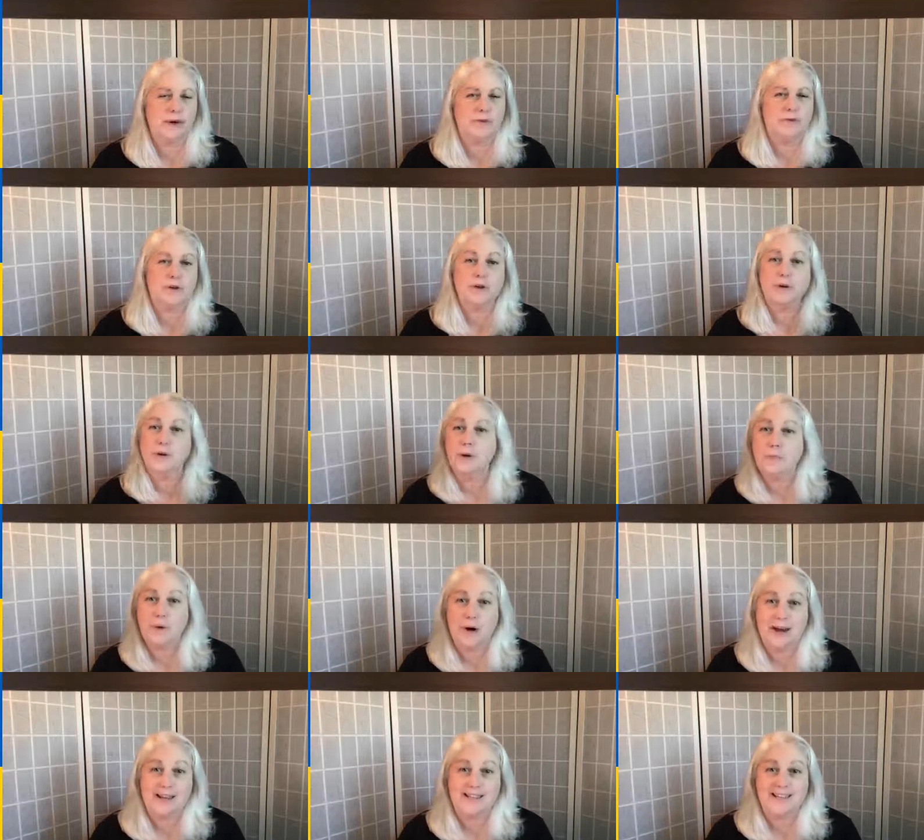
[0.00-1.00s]
whatever your
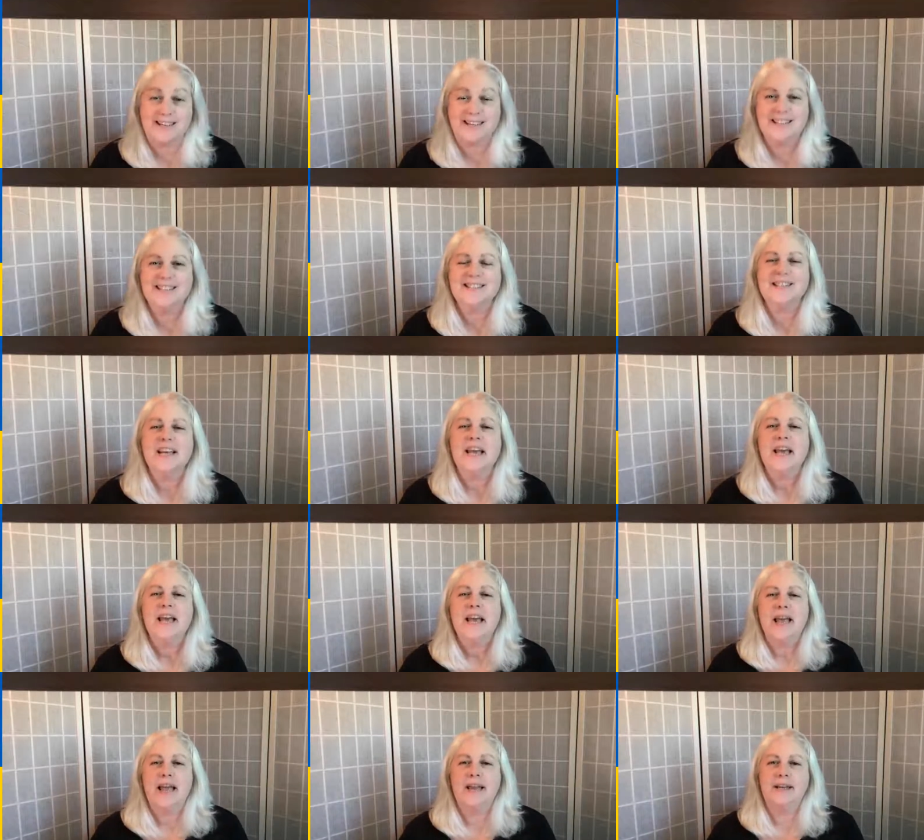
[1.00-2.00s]
prize is
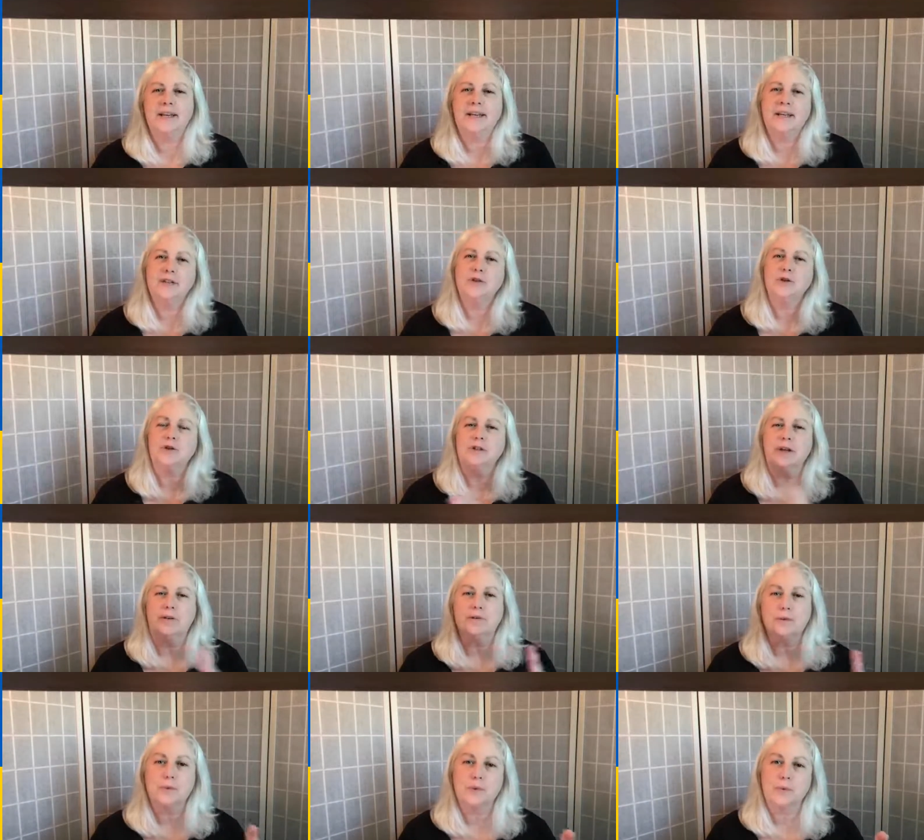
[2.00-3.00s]
and ease
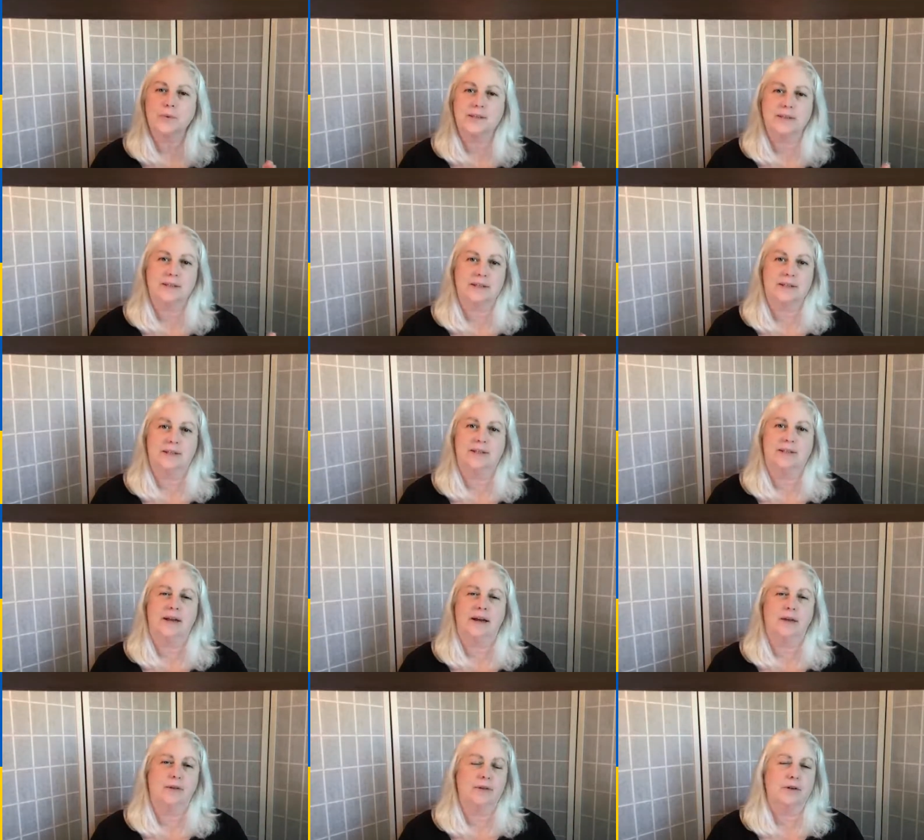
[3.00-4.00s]
yourself through the resistance
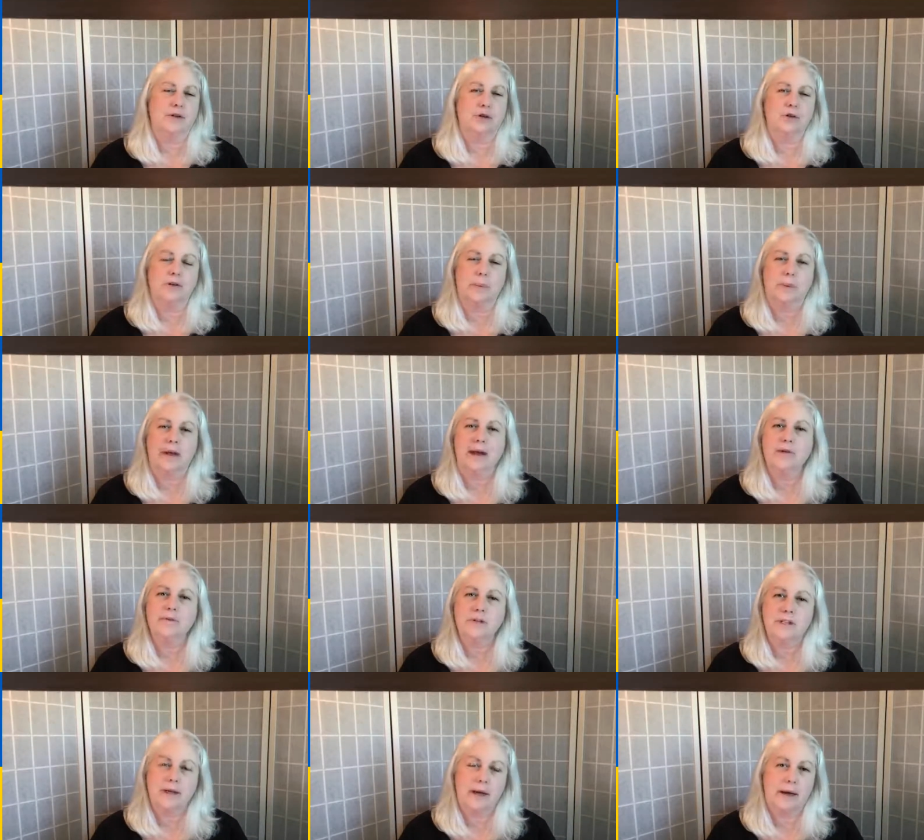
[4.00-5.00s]
cycle that shows up
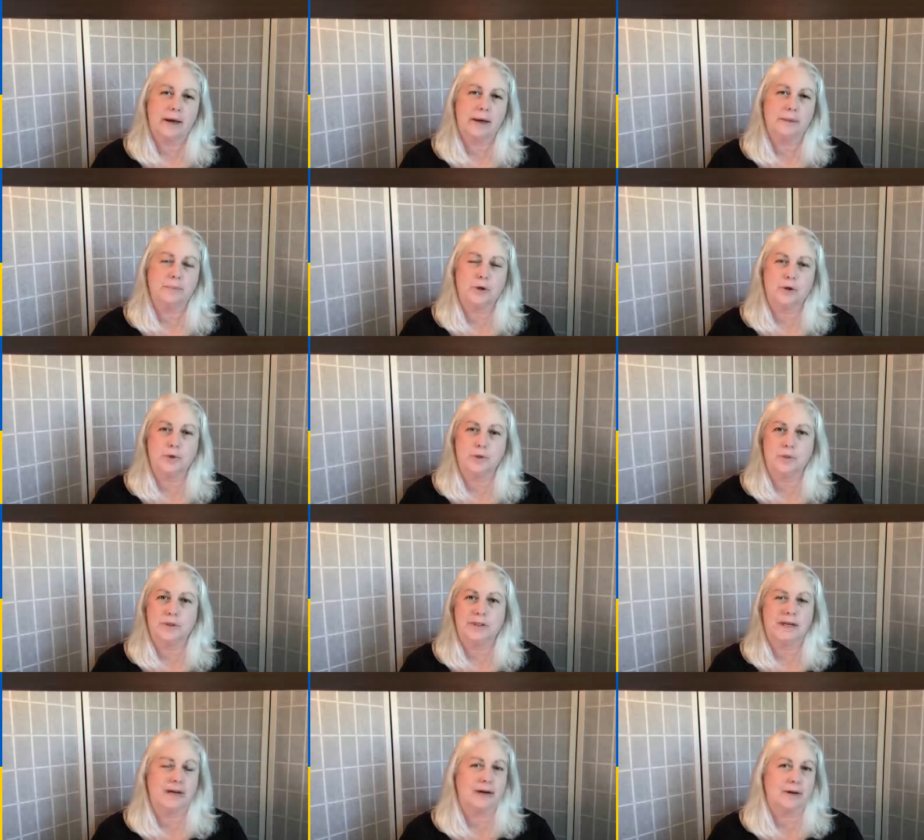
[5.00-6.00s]
every time
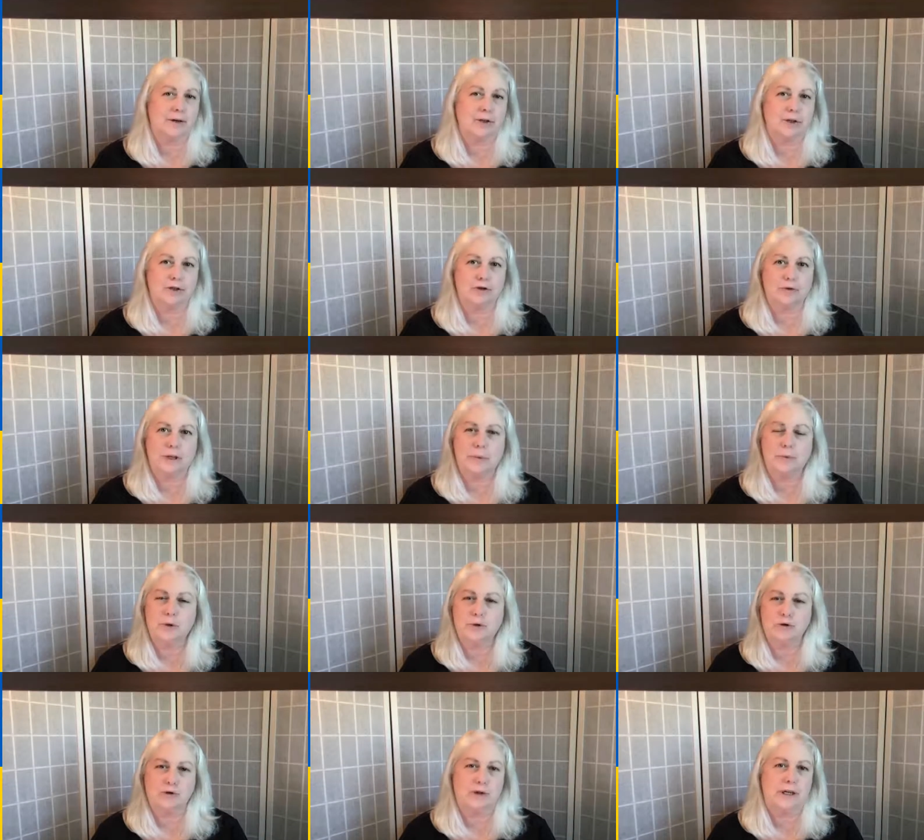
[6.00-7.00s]
you dare to dream
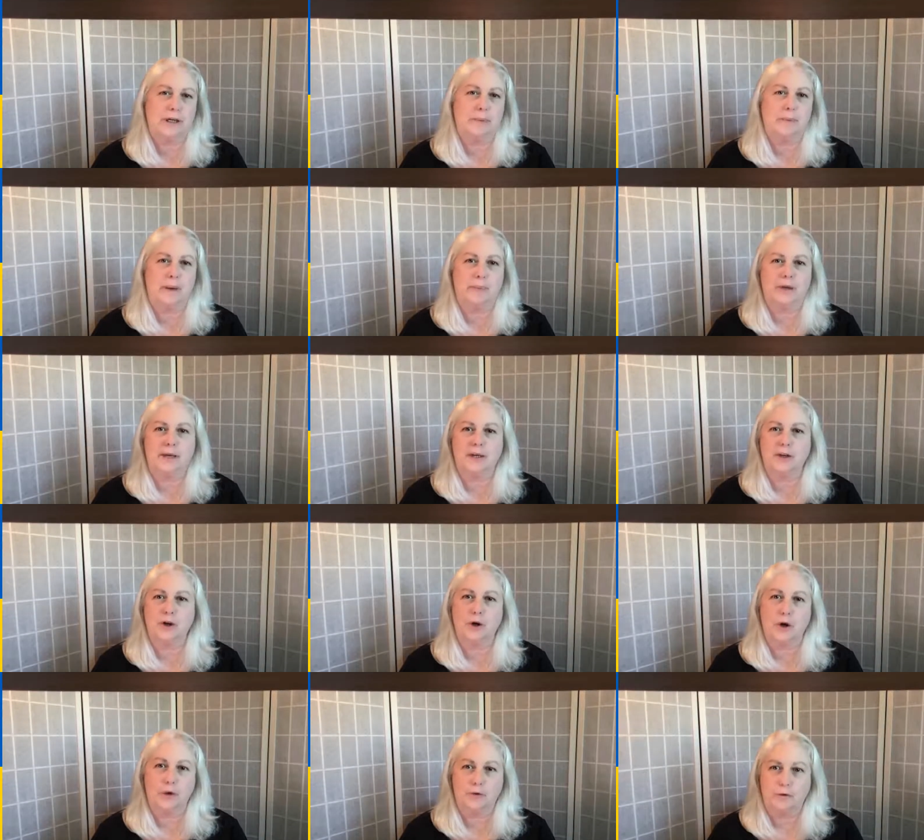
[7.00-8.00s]
your dream and begin to
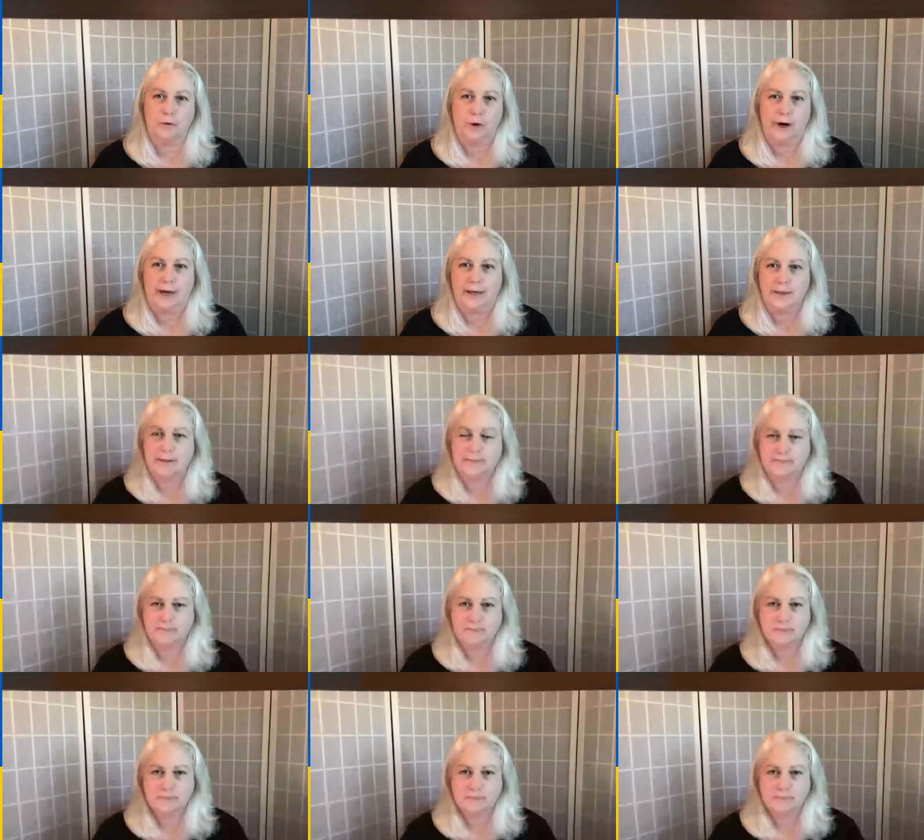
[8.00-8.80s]
go for it.